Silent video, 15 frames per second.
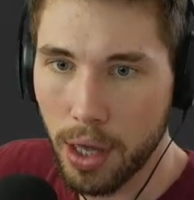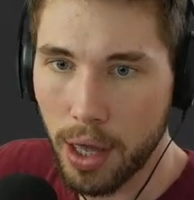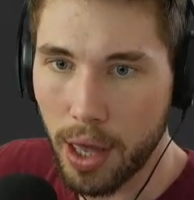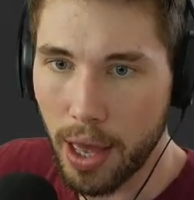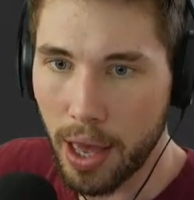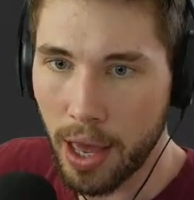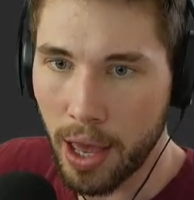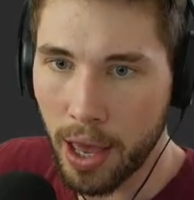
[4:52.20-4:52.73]

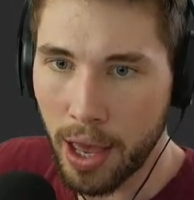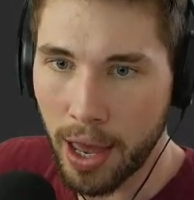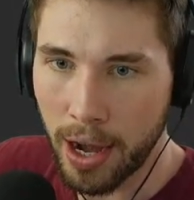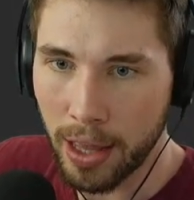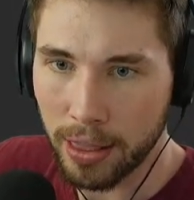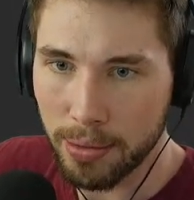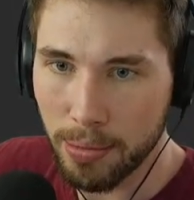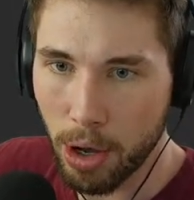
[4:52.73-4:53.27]
And
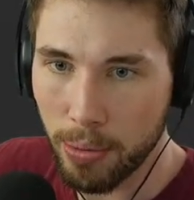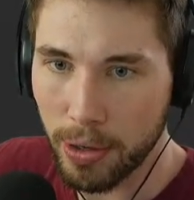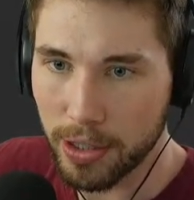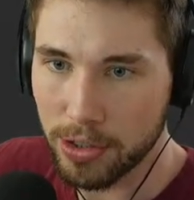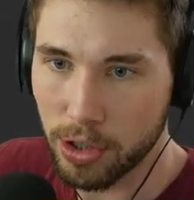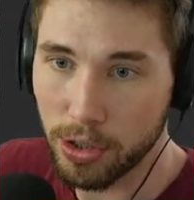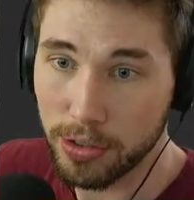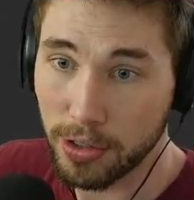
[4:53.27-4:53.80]
at the moment it's
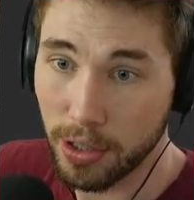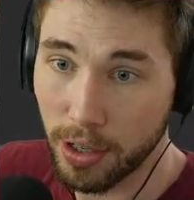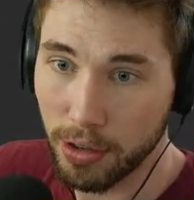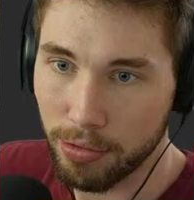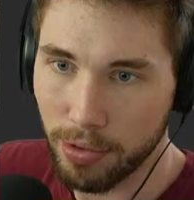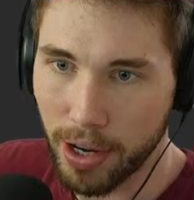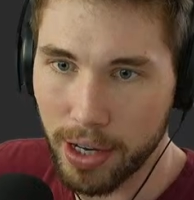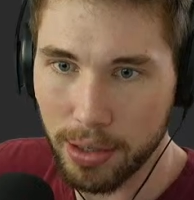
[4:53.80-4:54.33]
choosing a
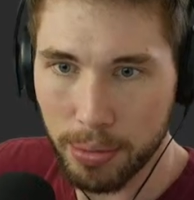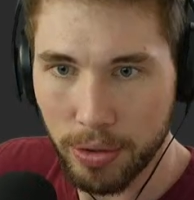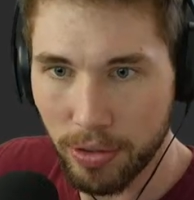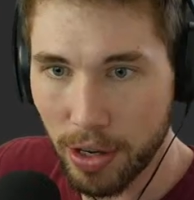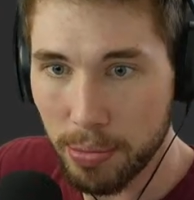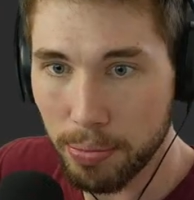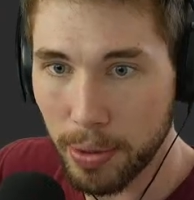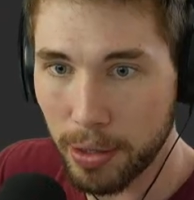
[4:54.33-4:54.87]
random
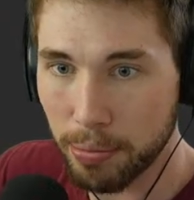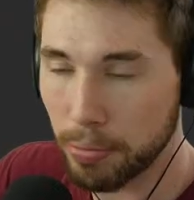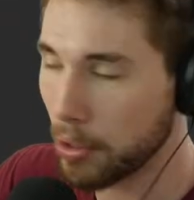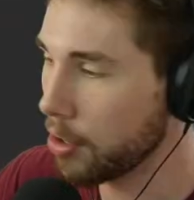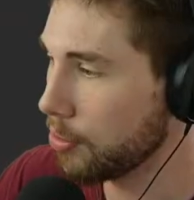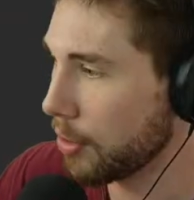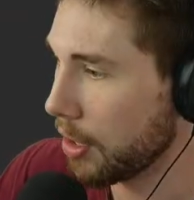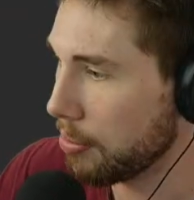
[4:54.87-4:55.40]
event, but
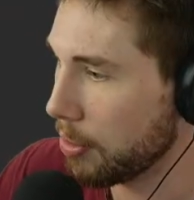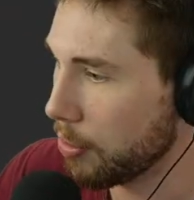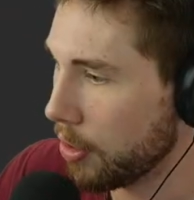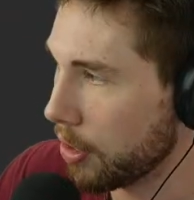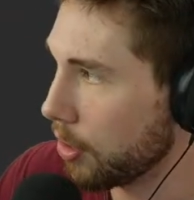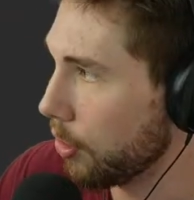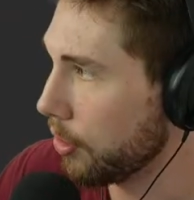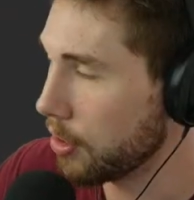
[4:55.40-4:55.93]
because we're going to be
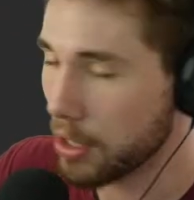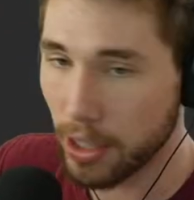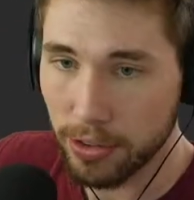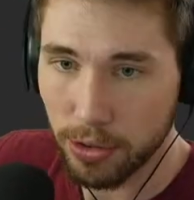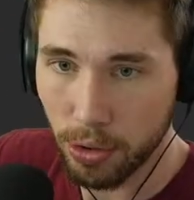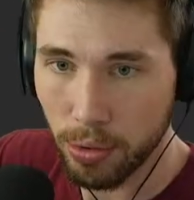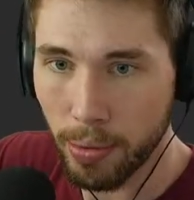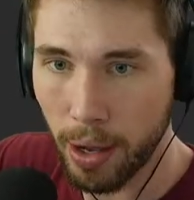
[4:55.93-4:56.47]
working on the dust
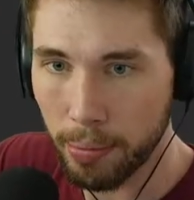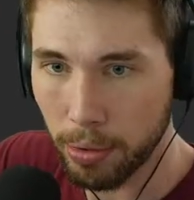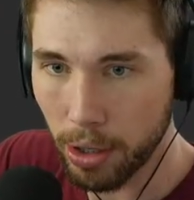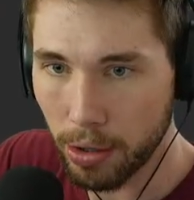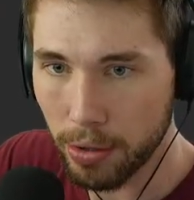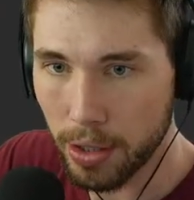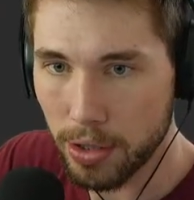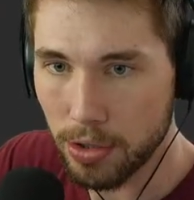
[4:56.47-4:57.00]
storm, I'm
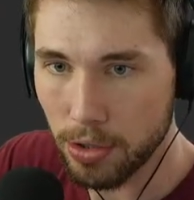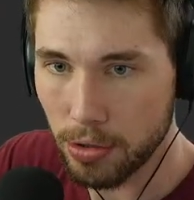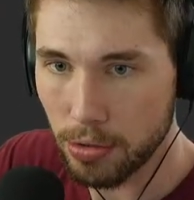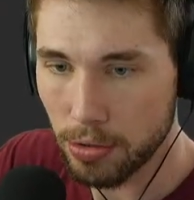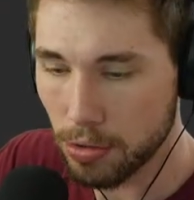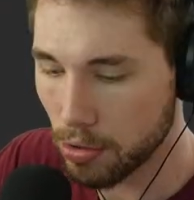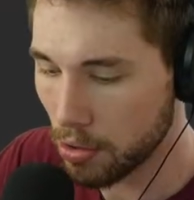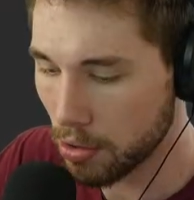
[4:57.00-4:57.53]
going
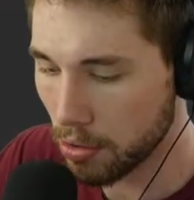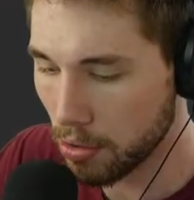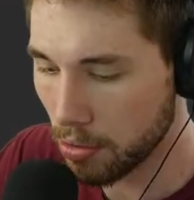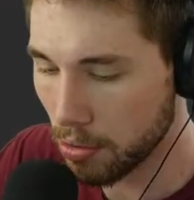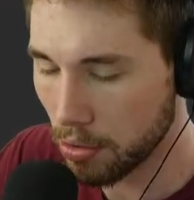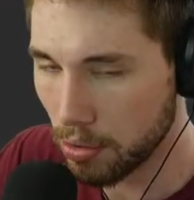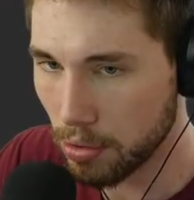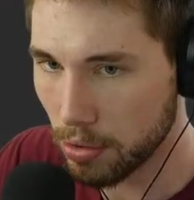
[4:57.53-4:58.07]
to
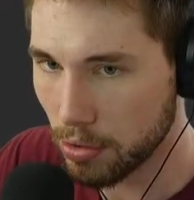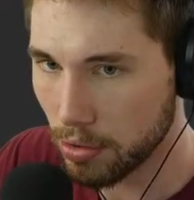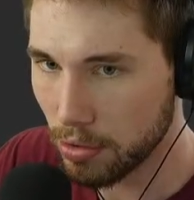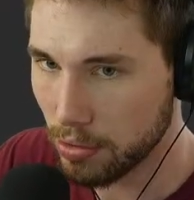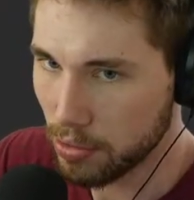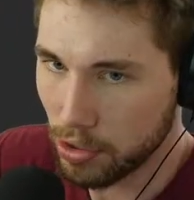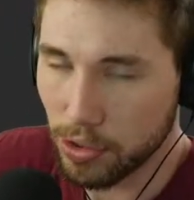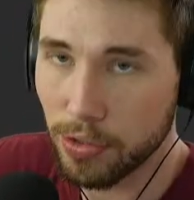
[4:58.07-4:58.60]

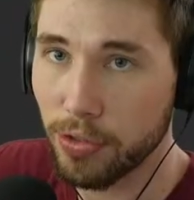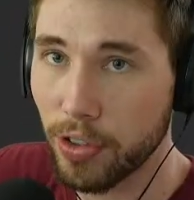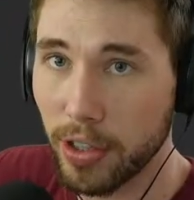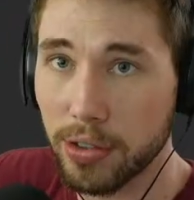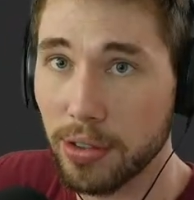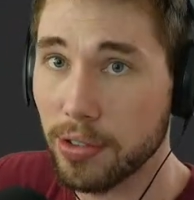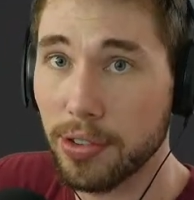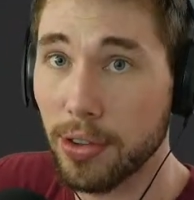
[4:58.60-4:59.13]
just fix
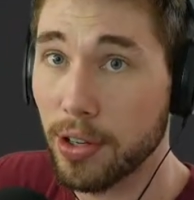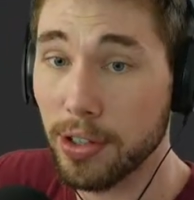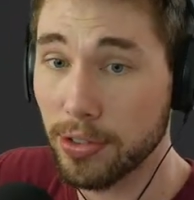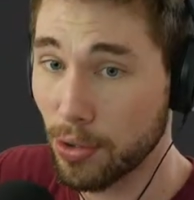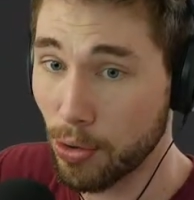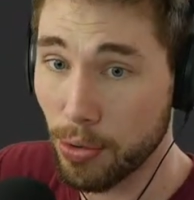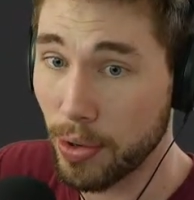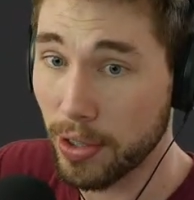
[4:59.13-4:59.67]
it so that it's
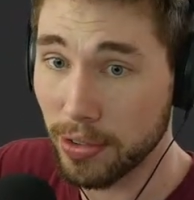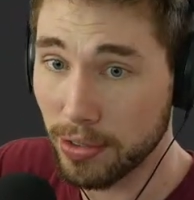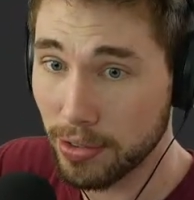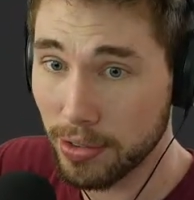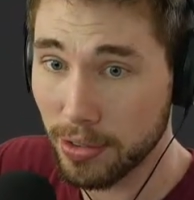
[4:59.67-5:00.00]
always